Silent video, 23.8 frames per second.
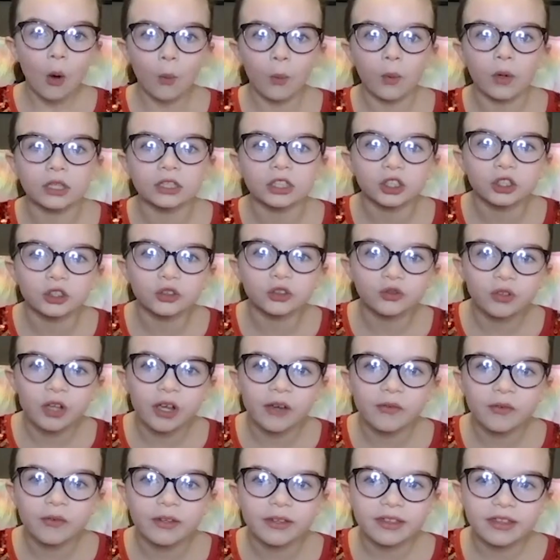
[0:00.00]
What's your
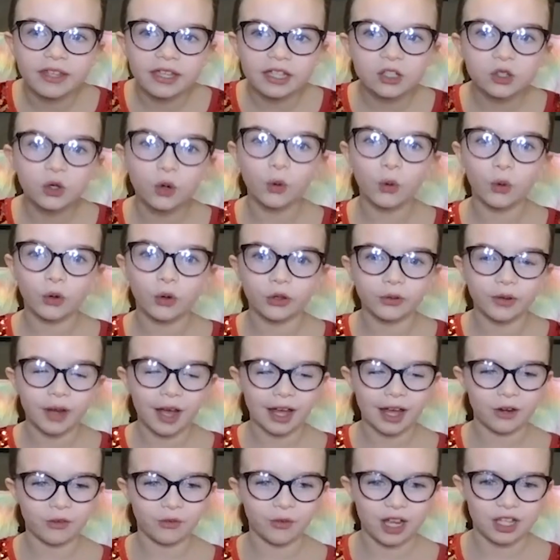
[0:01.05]
favorite thing to order
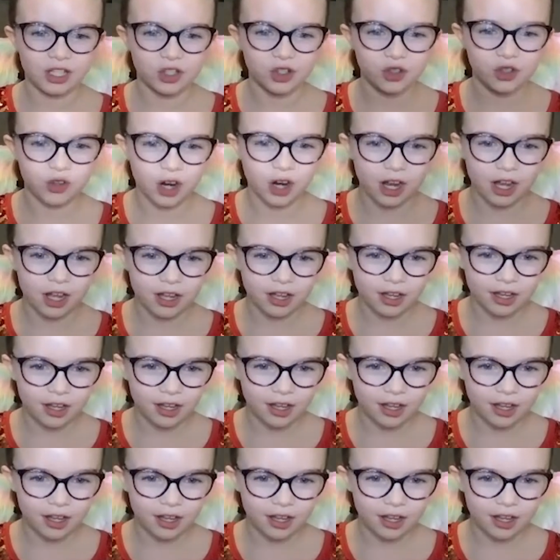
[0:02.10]
at a restaurant?